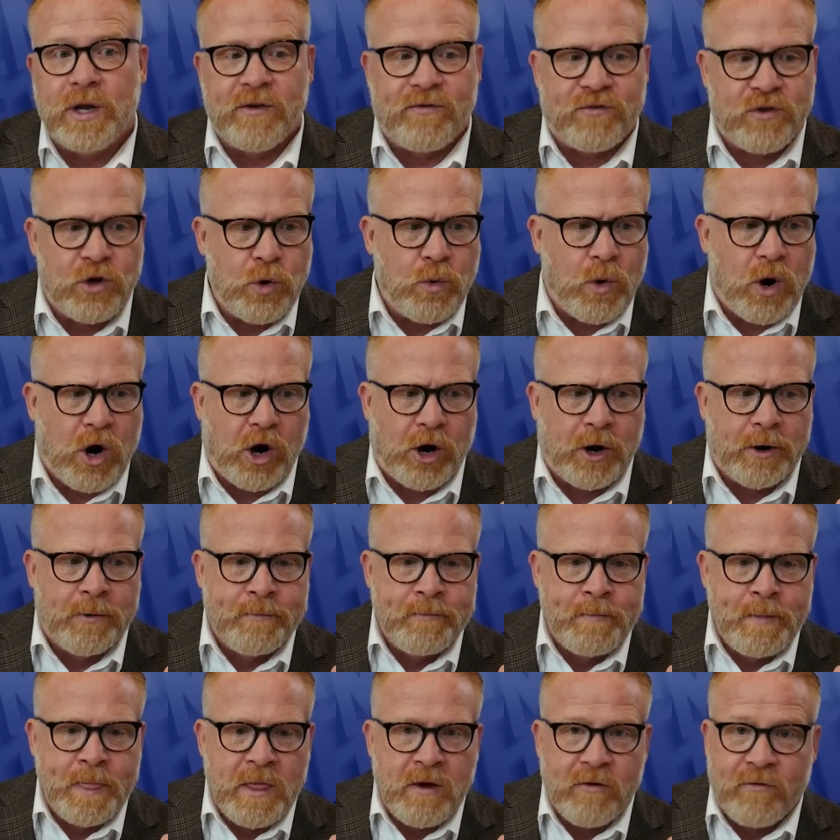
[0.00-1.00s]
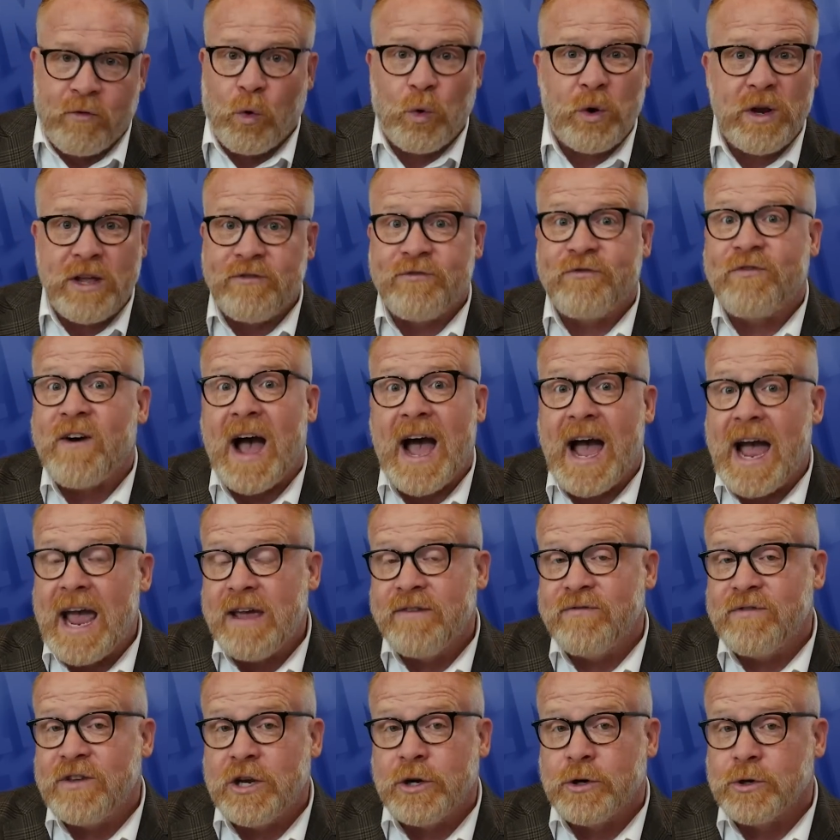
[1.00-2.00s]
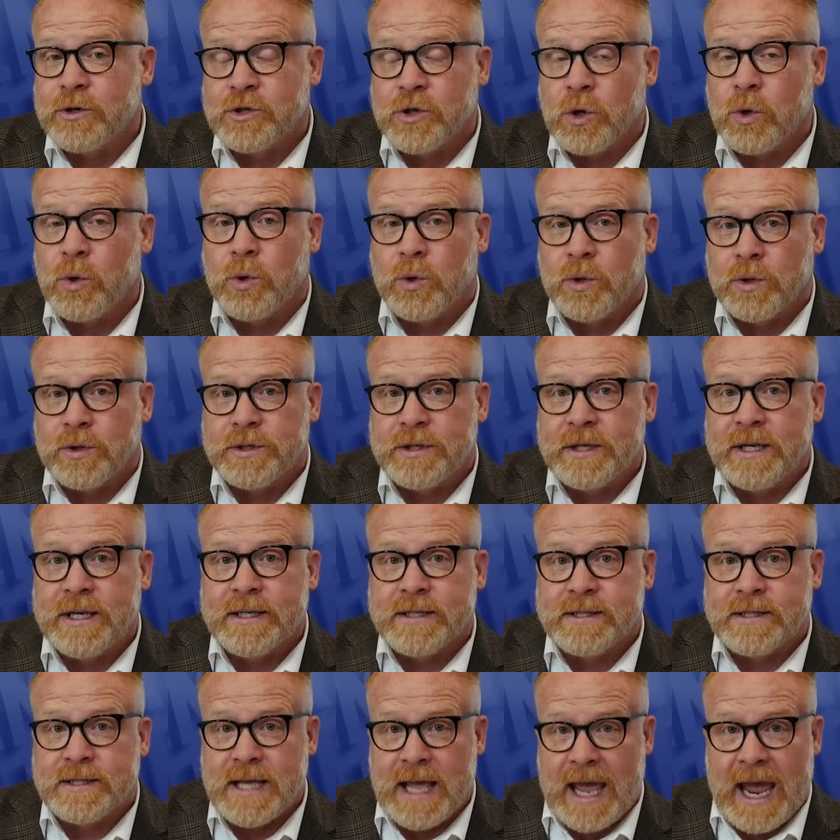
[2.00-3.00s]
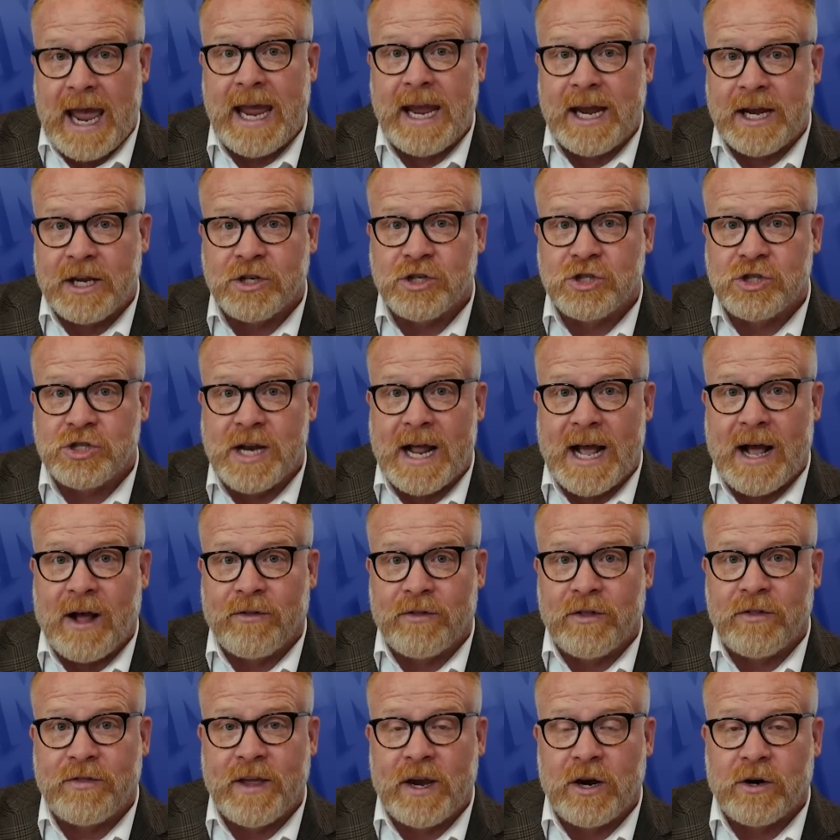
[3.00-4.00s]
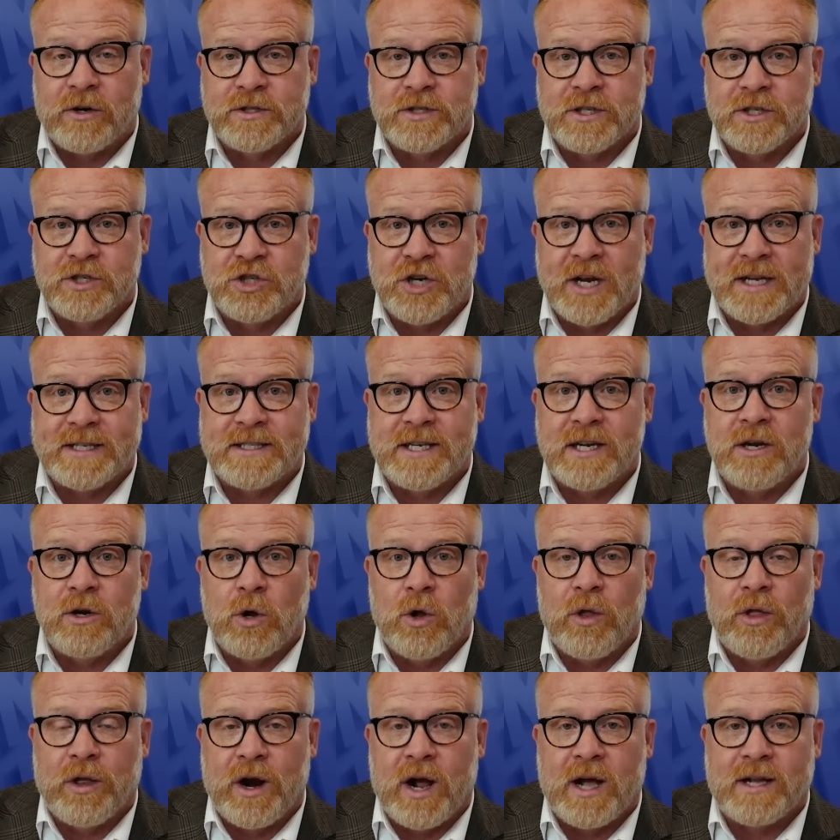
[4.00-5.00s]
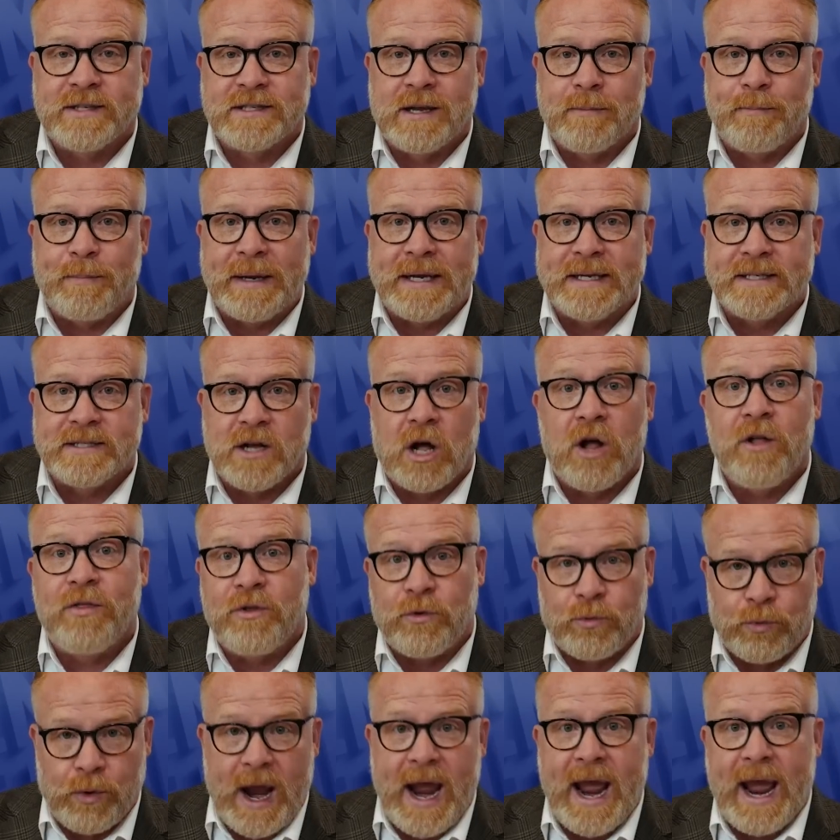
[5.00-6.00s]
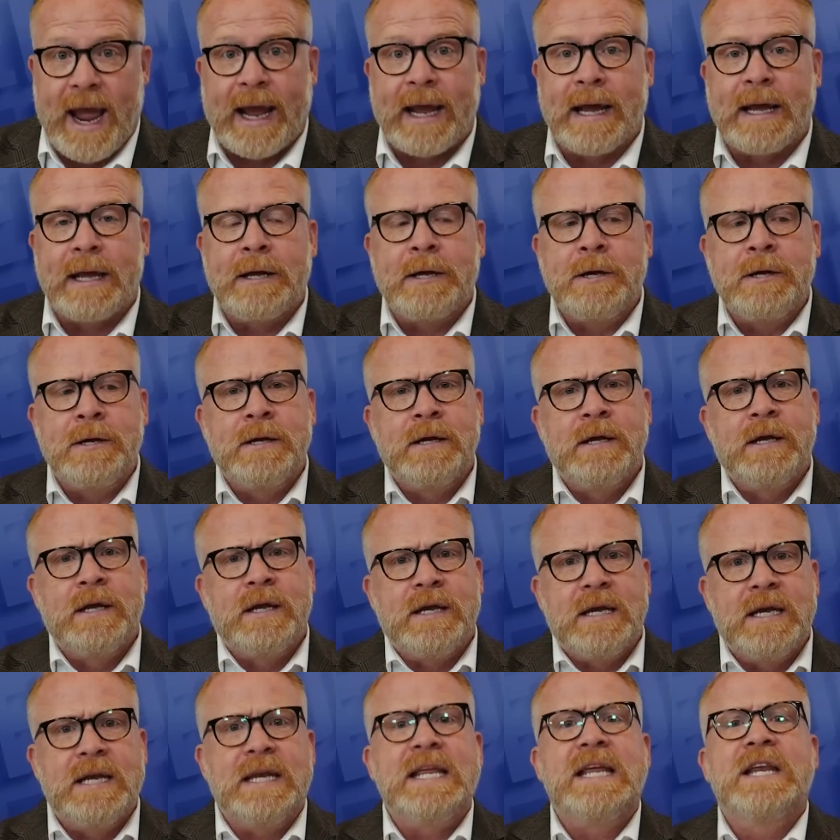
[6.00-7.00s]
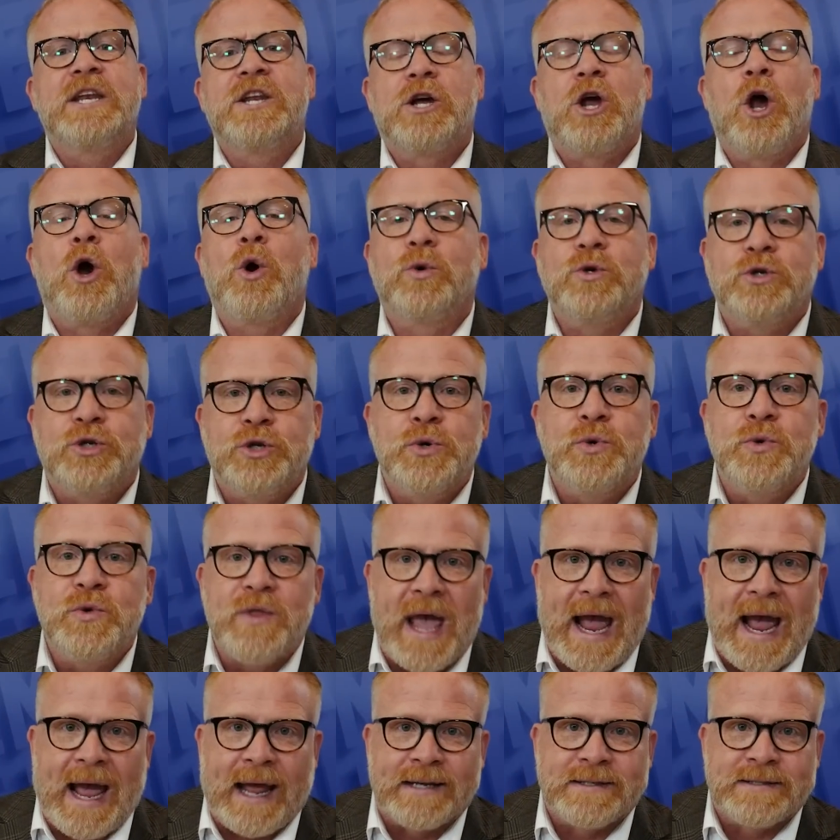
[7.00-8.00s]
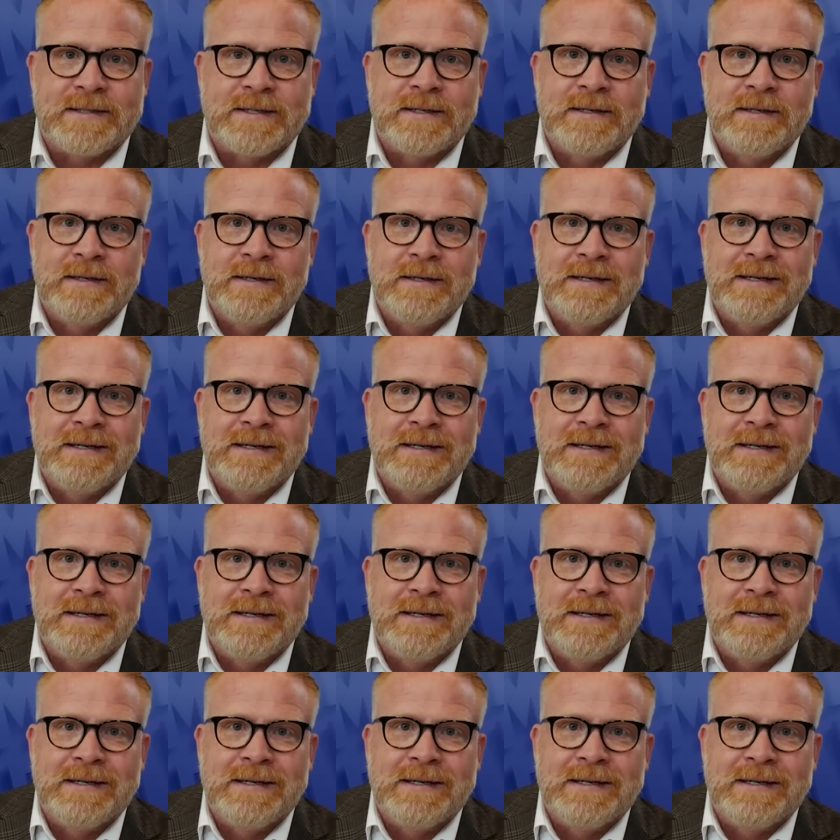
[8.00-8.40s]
If you are 45 years old is the age now that they are suggesting colonoscopies on the reg, you need to go do that.